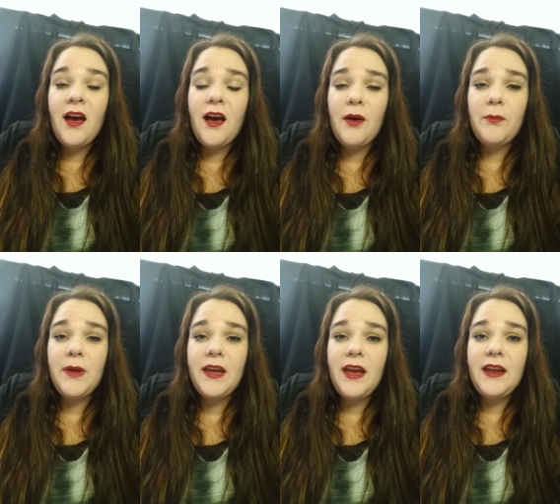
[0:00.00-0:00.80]

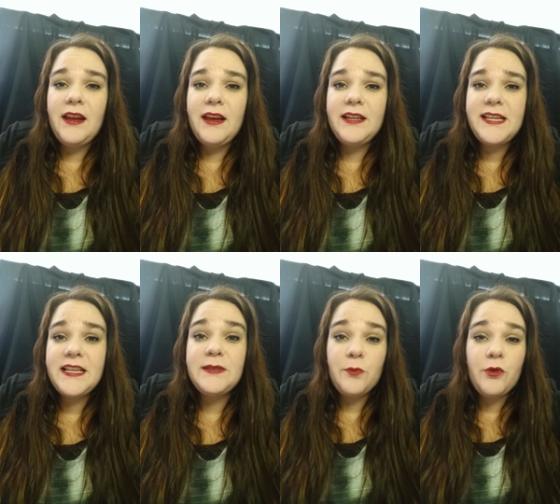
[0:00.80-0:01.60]
Um, it, it, it,
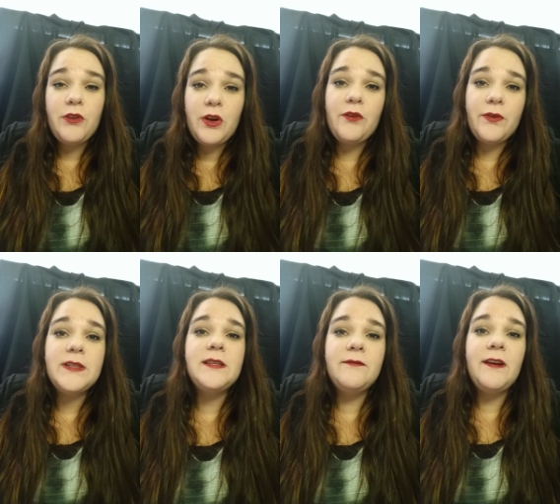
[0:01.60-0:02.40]
takes more than your
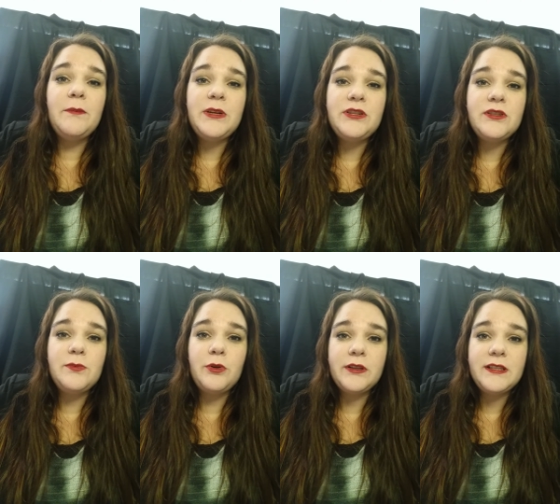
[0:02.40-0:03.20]
friends and family to
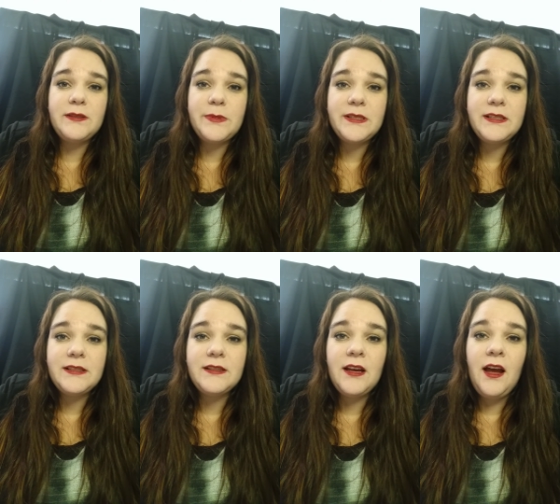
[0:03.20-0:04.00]
support this
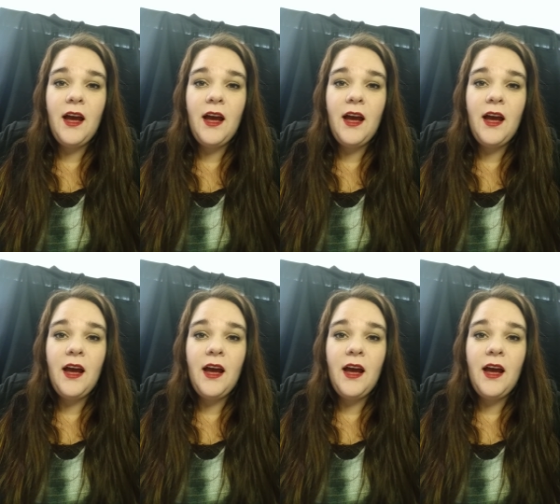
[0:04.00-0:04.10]
business.